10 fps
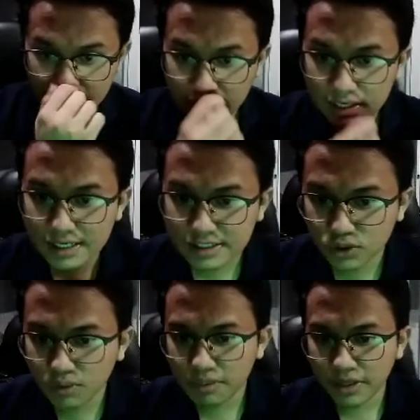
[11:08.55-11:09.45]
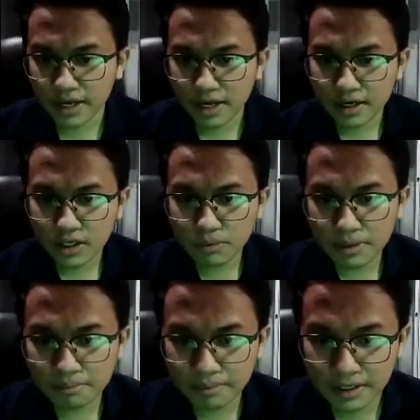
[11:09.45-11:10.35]
it assumed that a
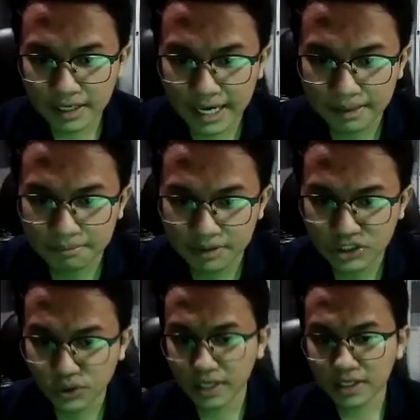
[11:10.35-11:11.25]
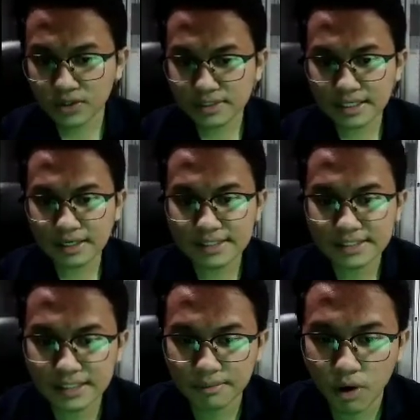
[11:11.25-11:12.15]
human being can be trained using a
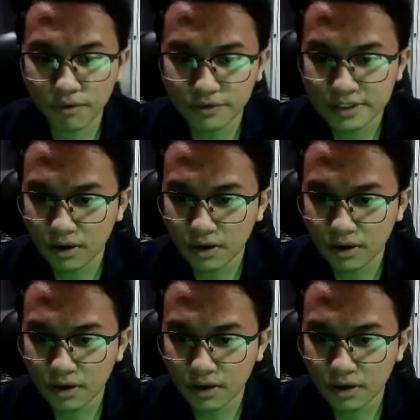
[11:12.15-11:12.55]
system of